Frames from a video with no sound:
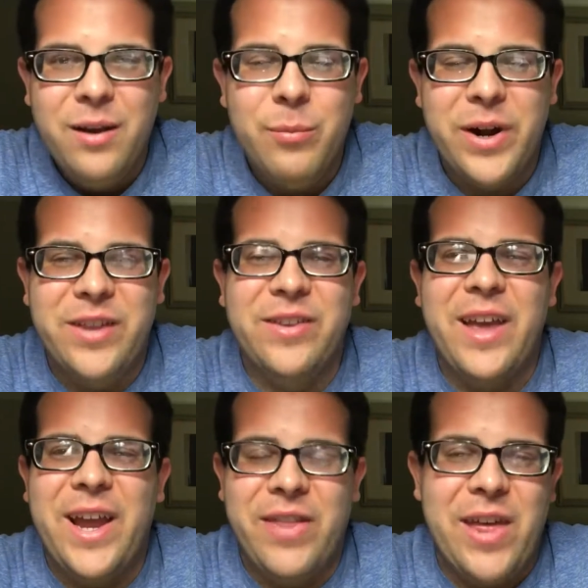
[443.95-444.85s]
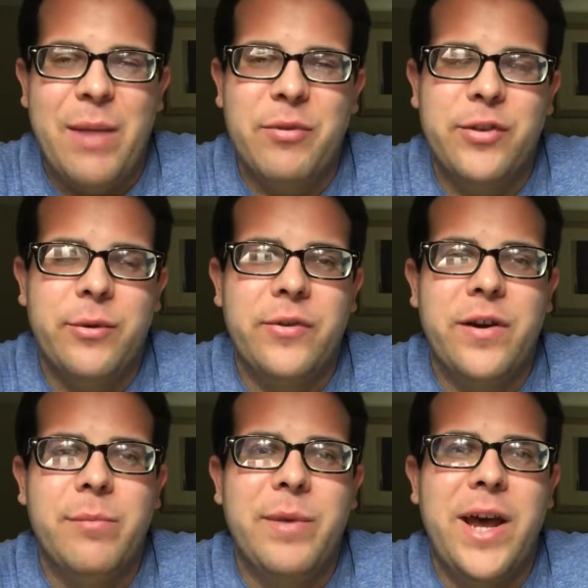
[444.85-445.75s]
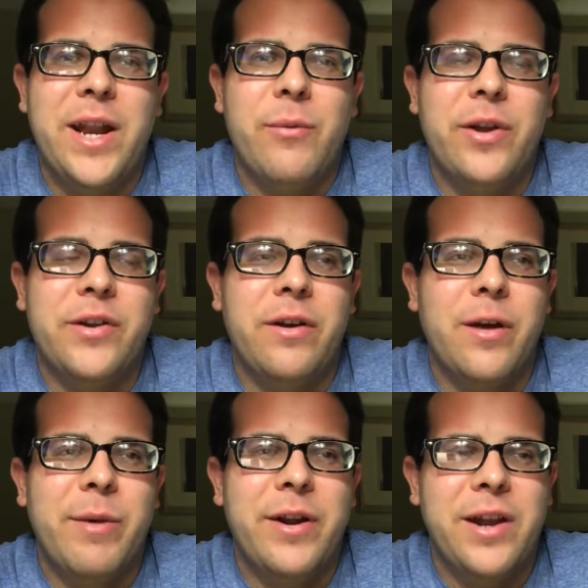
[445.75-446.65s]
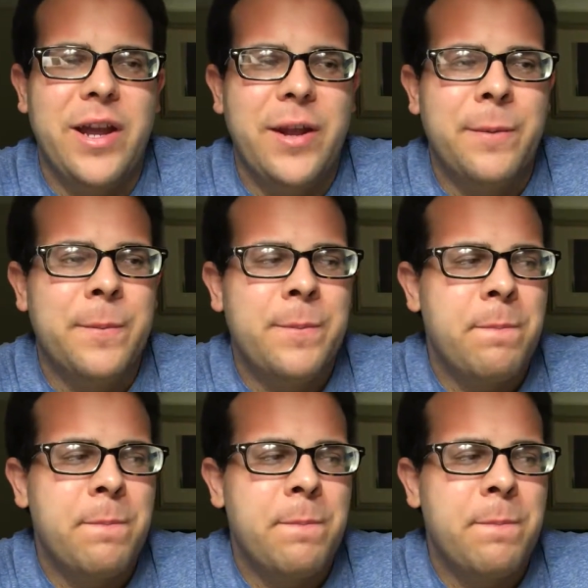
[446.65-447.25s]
but it's like that episode was very bad. I want to talk about it again.